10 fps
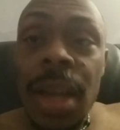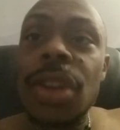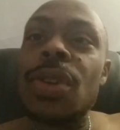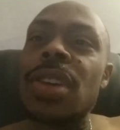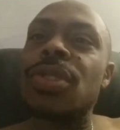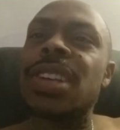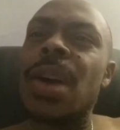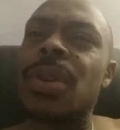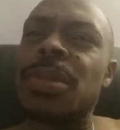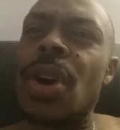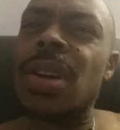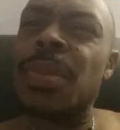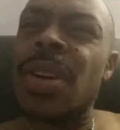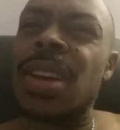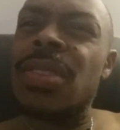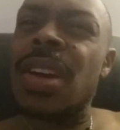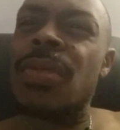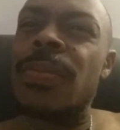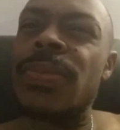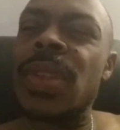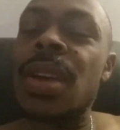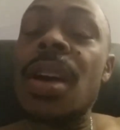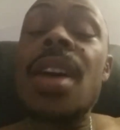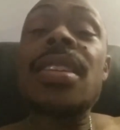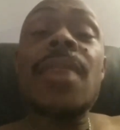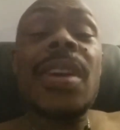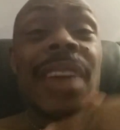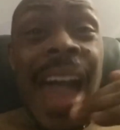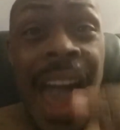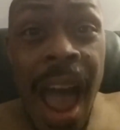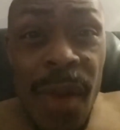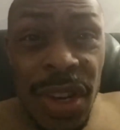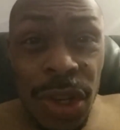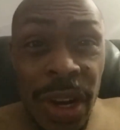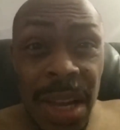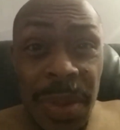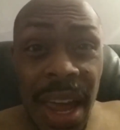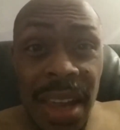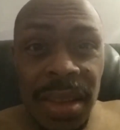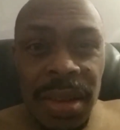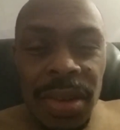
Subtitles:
Do you understand what I'm talking about here now? Now, if you have an average-looking man,